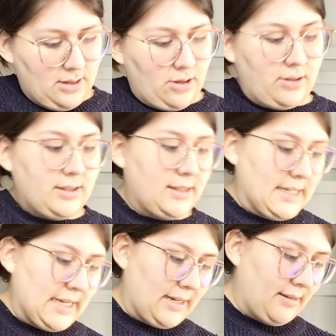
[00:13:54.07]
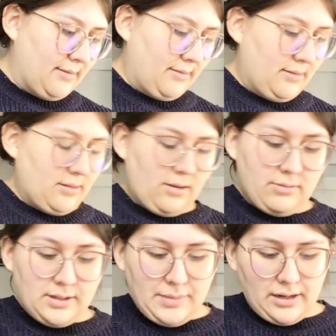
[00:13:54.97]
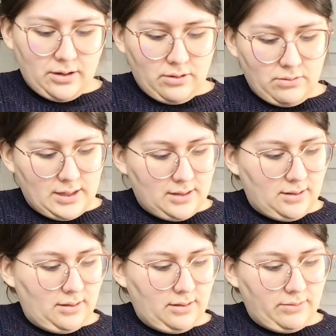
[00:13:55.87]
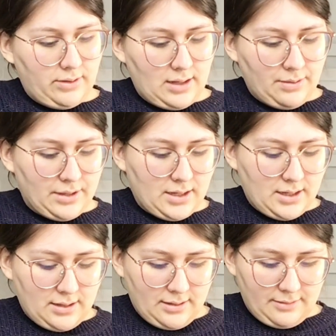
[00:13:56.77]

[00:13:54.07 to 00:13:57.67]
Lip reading: Oh, this is teen. So this might go into the Little Free Library